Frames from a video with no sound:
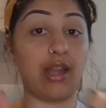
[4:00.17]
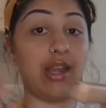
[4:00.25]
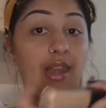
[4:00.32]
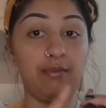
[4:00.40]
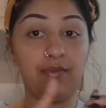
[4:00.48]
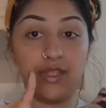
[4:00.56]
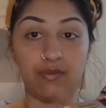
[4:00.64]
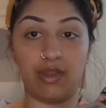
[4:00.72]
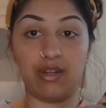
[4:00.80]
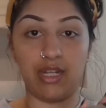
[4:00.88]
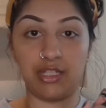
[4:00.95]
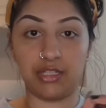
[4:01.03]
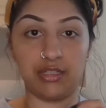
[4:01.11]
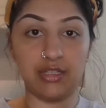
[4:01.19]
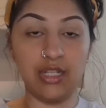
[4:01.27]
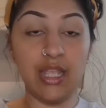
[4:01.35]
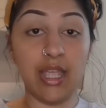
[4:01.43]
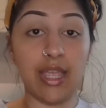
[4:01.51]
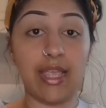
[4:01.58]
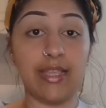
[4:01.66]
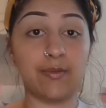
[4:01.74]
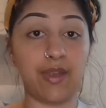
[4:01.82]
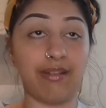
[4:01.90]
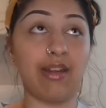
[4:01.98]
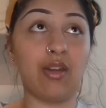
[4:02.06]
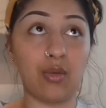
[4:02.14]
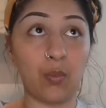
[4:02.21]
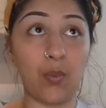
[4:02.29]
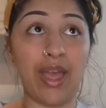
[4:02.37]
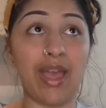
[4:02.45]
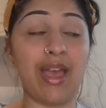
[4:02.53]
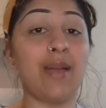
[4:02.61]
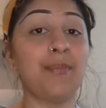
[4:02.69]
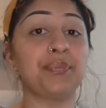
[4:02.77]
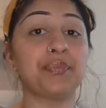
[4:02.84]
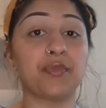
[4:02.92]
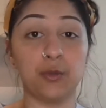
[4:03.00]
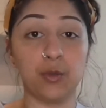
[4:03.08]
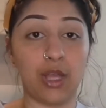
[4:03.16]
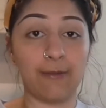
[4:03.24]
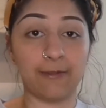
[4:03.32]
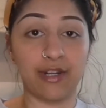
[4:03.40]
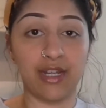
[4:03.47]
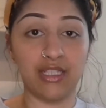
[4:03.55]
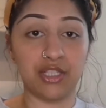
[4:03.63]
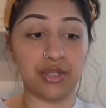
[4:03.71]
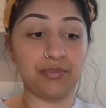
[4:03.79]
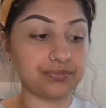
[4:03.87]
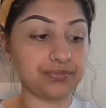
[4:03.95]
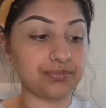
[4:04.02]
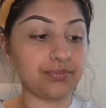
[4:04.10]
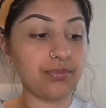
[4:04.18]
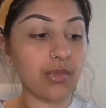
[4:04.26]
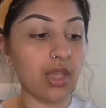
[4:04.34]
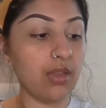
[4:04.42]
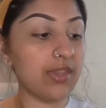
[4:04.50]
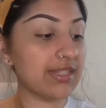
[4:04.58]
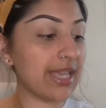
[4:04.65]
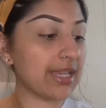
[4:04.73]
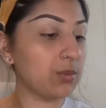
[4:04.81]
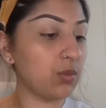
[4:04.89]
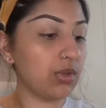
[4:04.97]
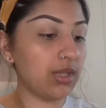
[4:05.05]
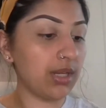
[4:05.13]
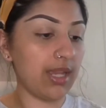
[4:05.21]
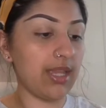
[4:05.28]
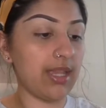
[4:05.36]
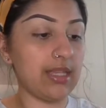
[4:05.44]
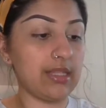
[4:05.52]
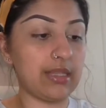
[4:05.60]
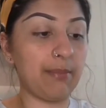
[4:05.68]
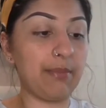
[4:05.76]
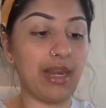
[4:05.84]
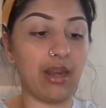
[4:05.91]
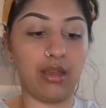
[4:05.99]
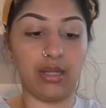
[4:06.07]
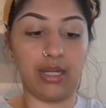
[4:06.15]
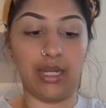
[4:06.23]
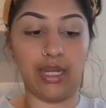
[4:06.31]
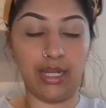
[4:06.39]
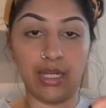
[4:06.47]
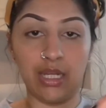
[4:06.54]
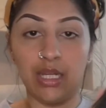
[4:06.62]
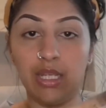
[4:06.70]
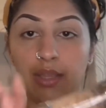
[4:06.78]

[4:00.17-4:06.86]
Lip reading: I love this foundation. It's very long wear, full coverage. The second one is Milani.